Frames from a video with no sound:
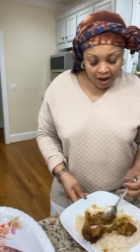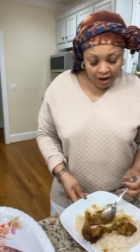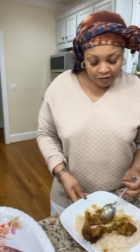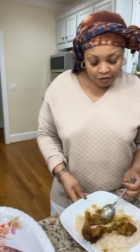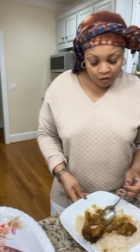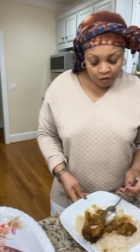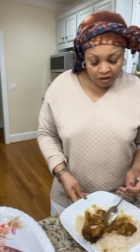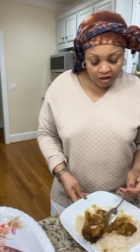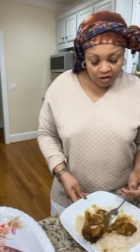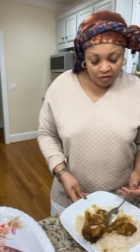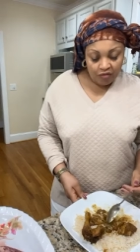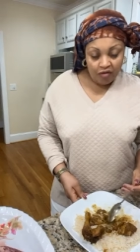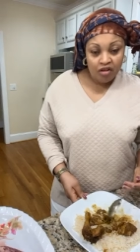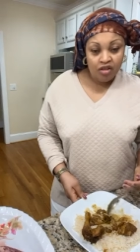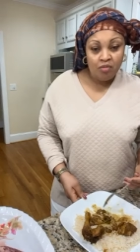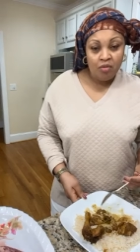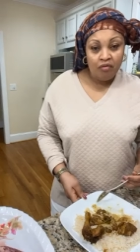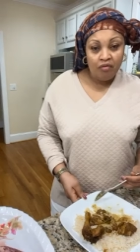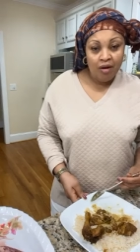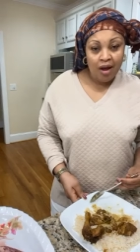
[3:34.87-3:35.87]
I have to eat
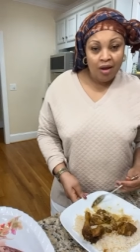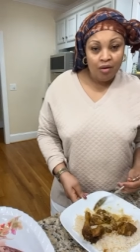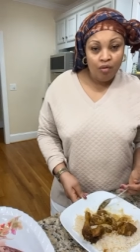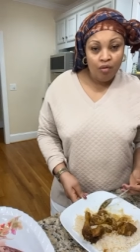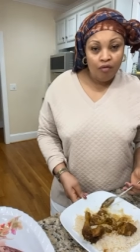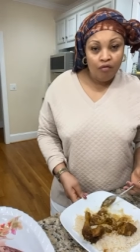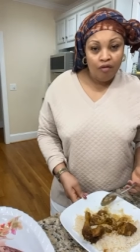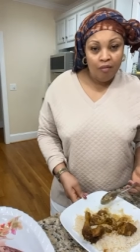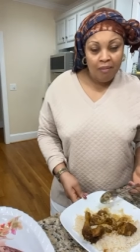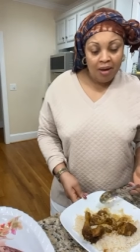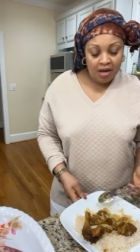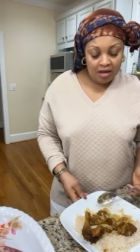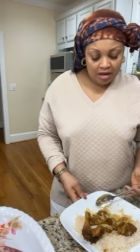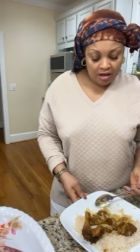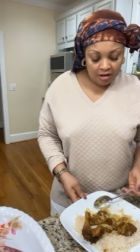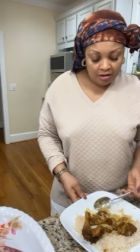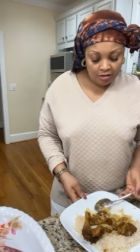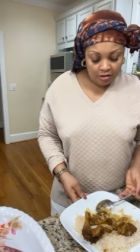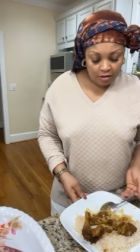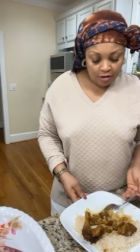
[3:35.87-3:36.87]
first before I cook for my
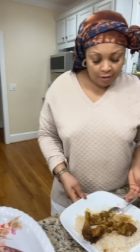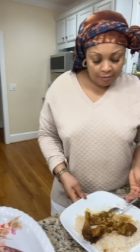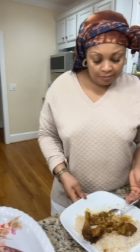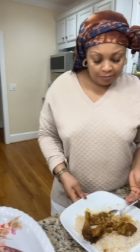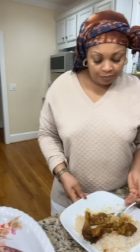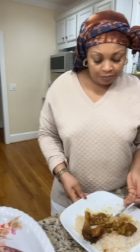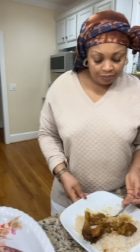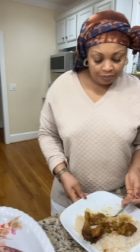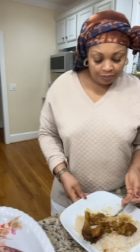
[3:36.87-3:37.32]
kids.